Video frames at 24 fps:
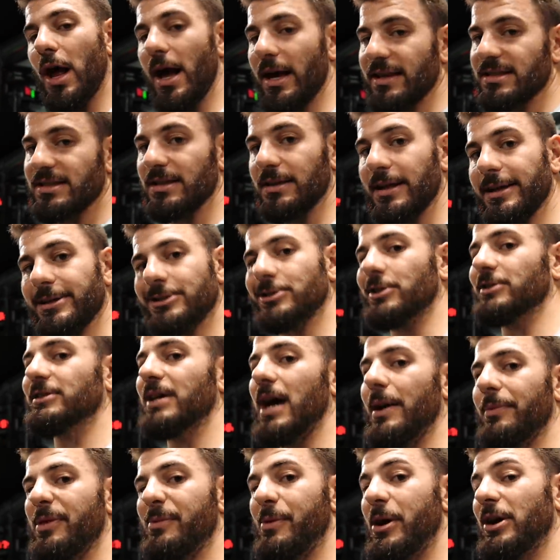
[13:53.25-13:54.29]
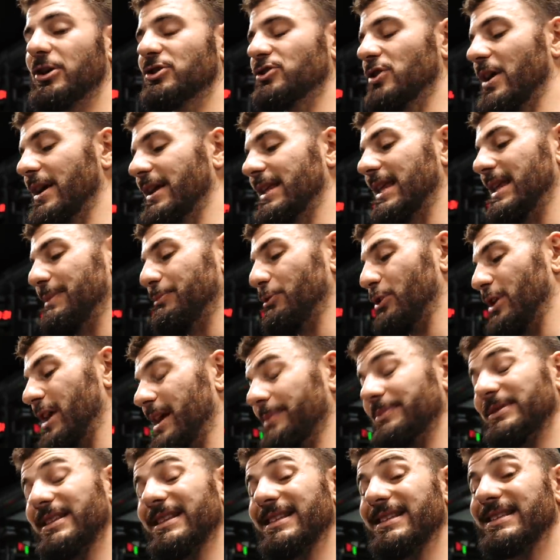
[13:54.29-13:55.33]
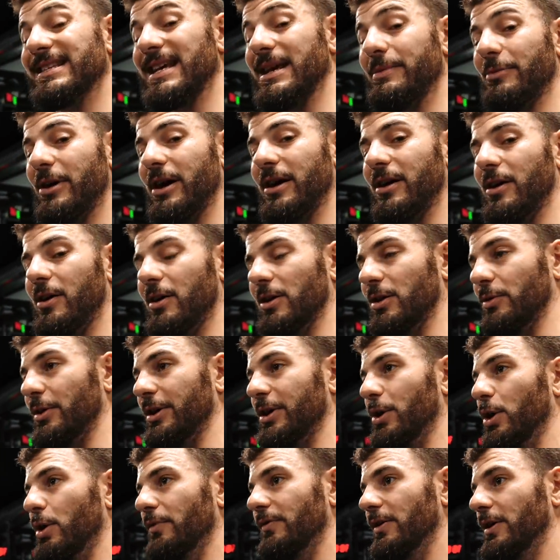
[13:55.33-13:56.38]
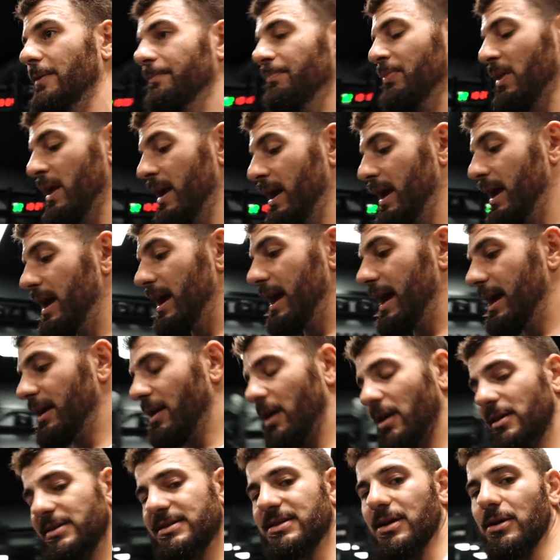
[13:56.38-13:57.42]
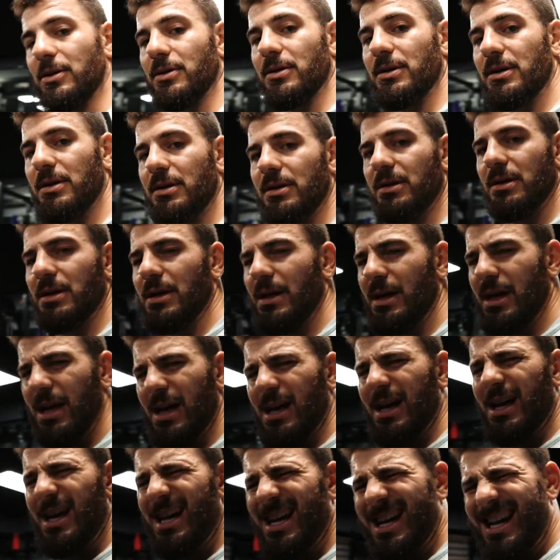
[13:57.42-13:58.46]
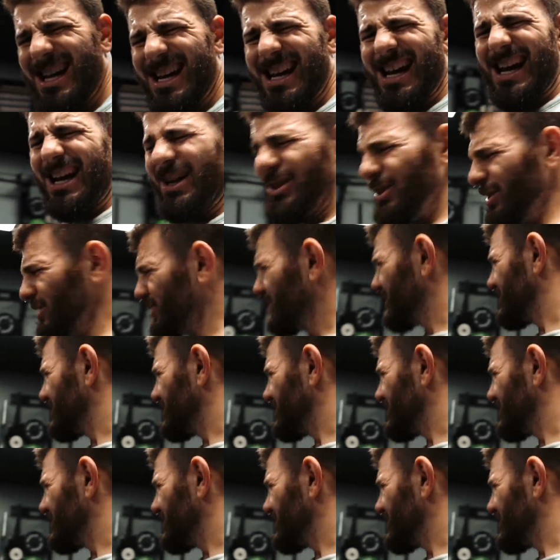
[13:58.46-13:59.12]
oscillation on top of the box, try to keep your hips at the same height all the way over. And also, I don't know,